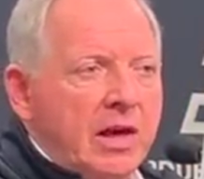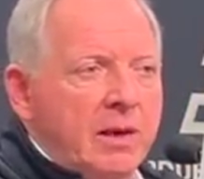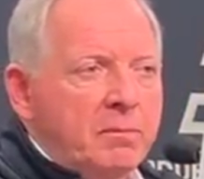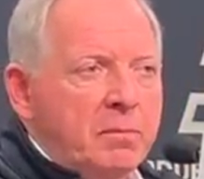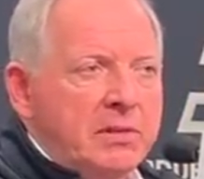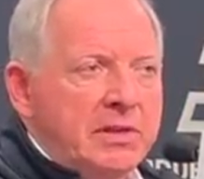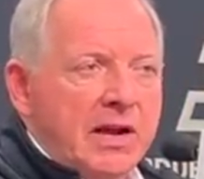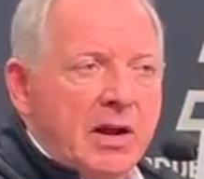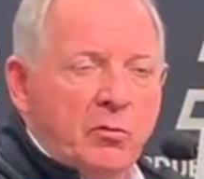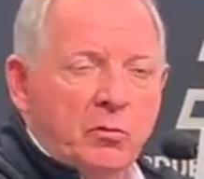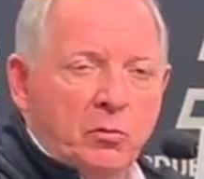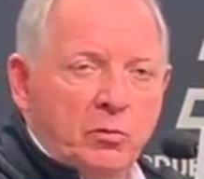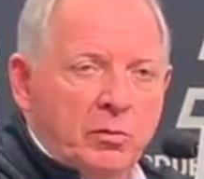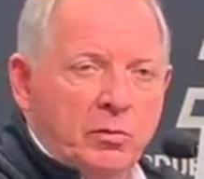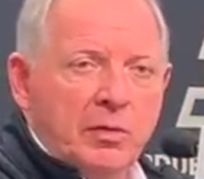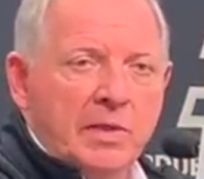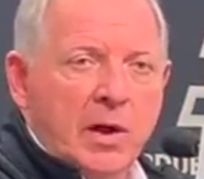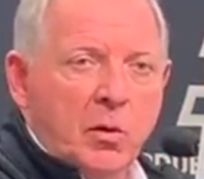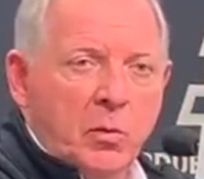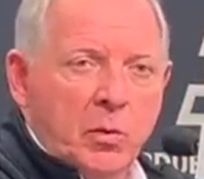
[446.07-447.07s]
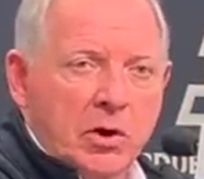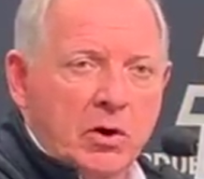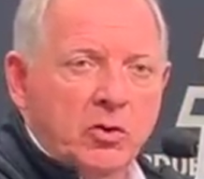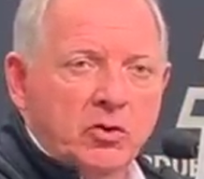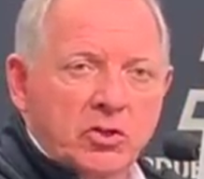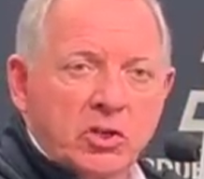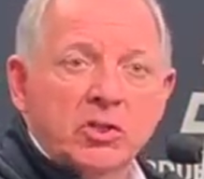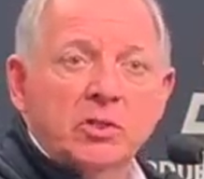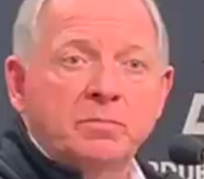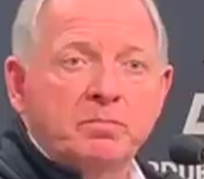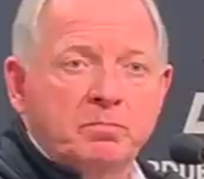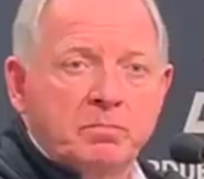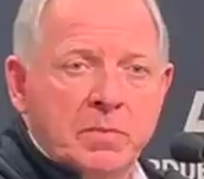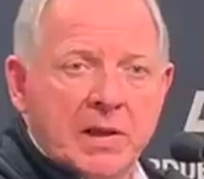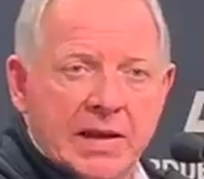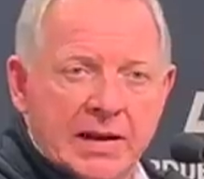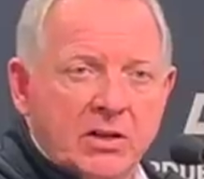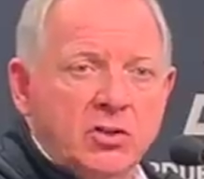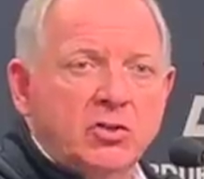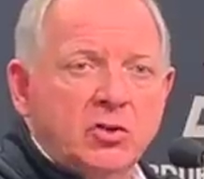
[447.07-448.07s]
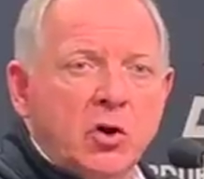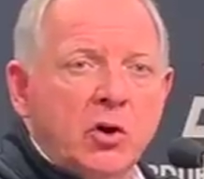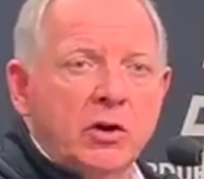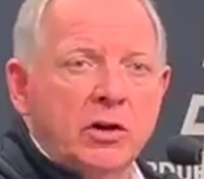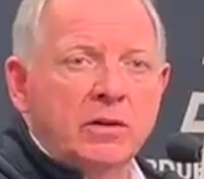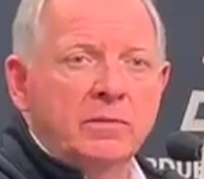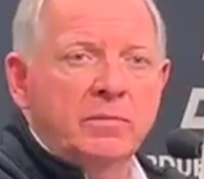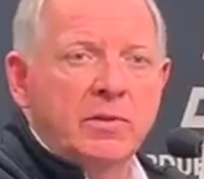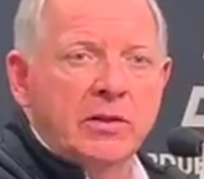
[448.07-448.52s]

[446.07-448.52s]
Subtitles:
but that we are just getting started.